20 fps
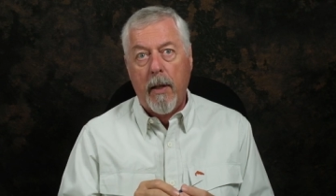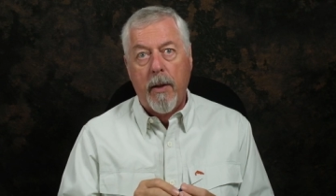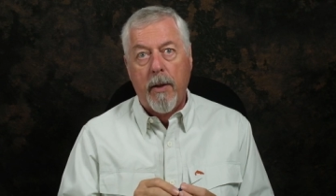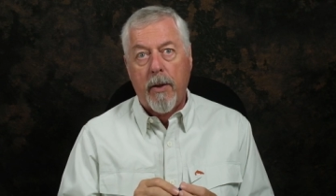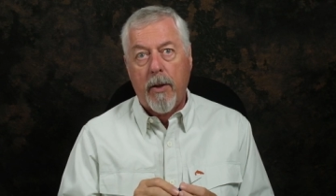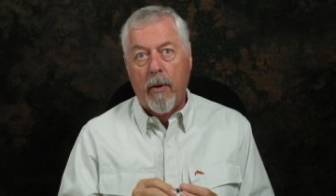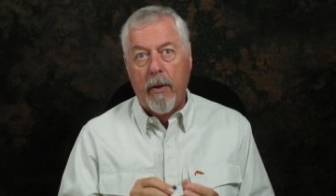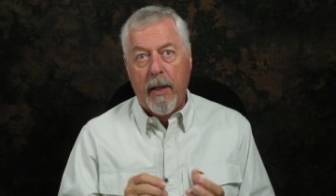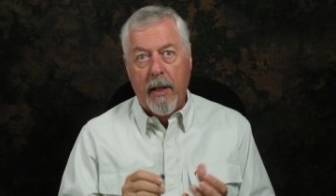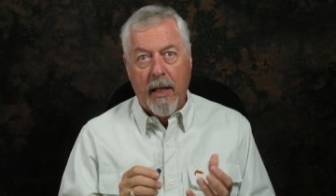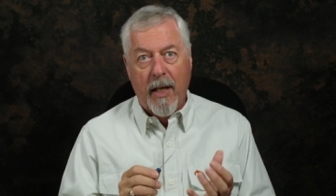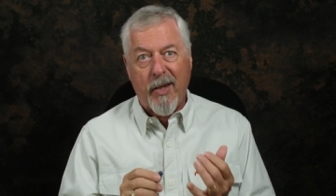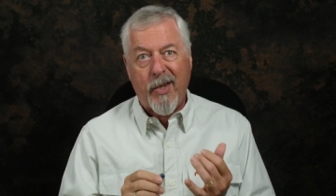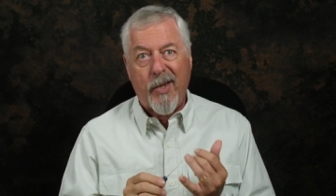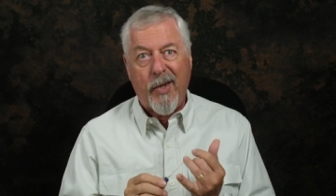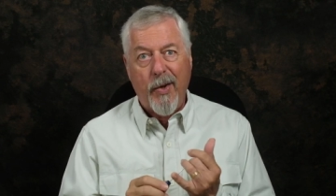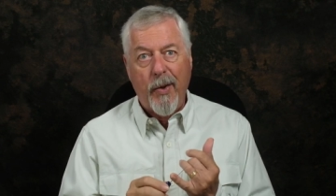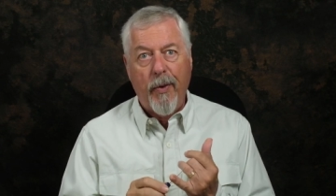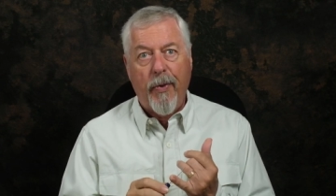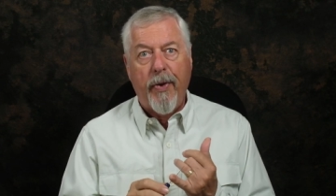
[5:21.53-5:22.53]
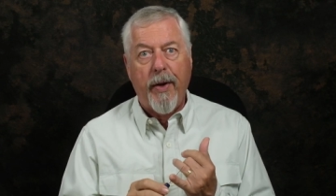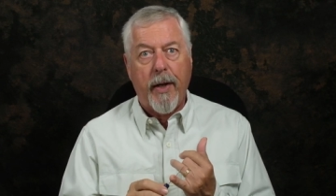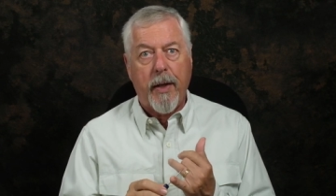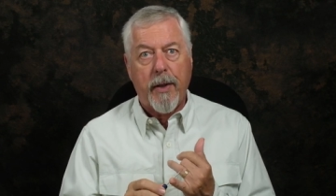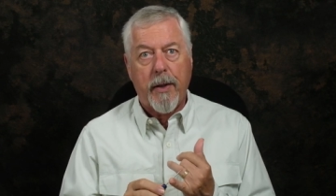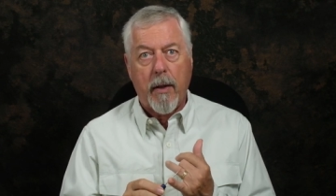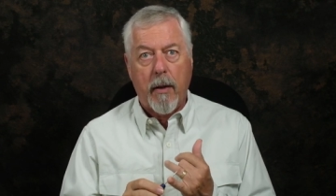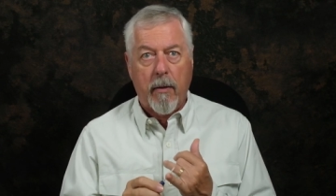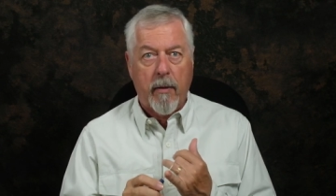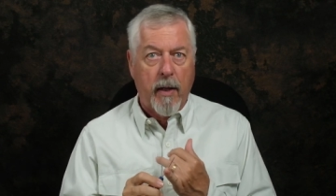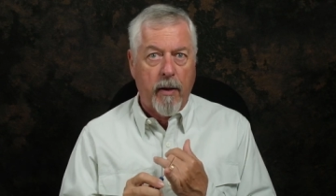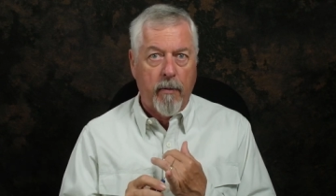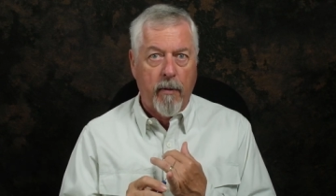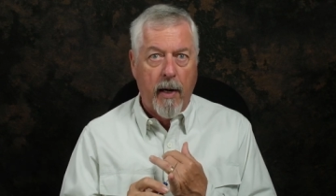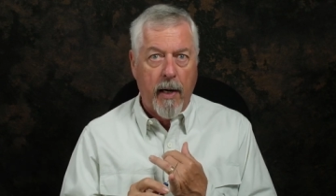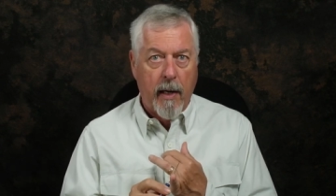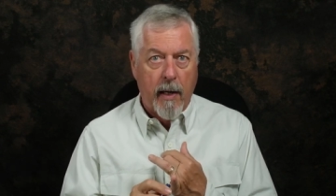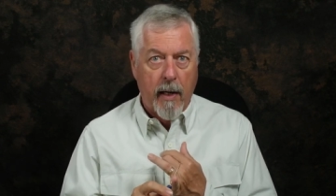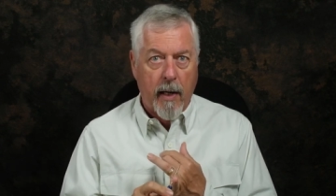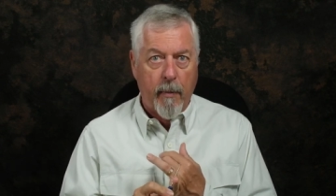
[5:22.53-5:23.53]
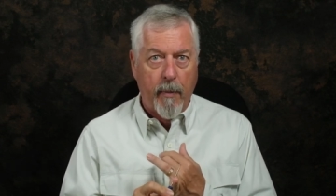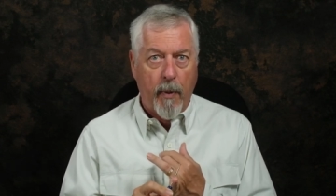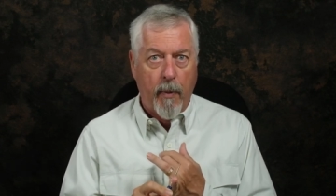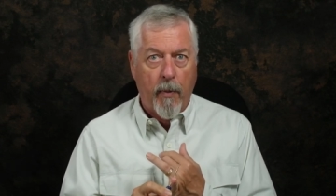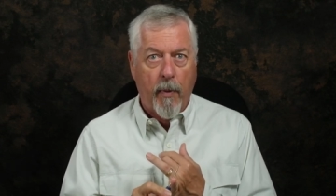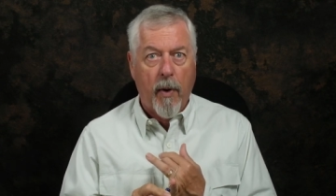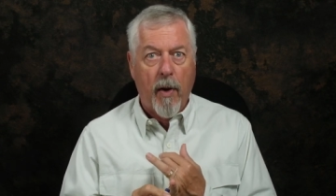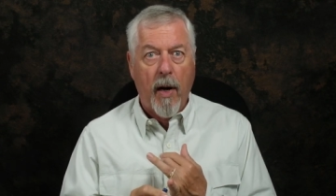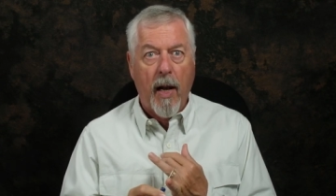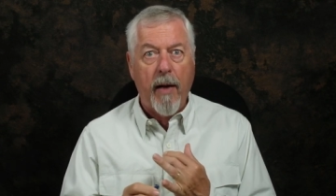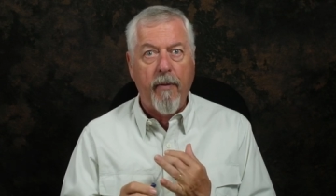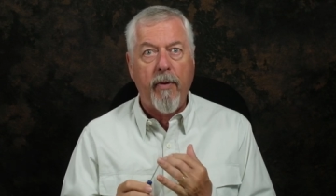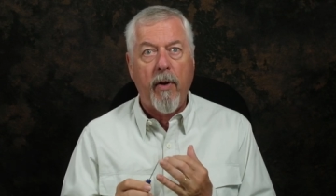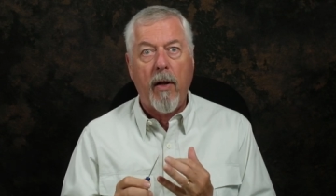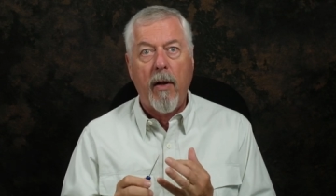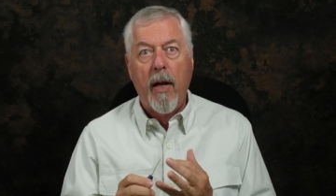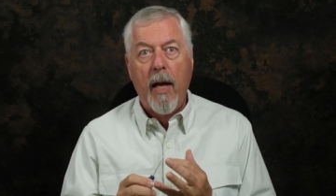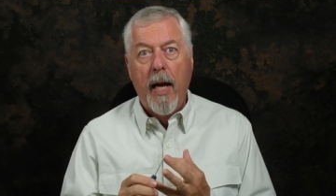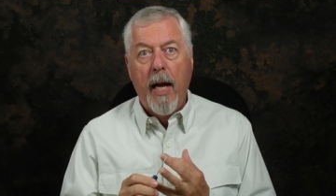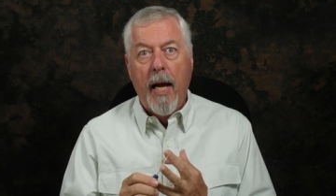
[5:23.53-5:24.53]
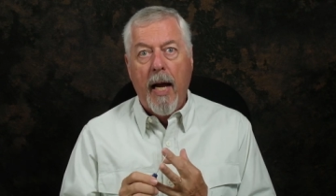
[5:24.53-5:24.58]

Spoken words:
So it does two things. They ride a little bit more level,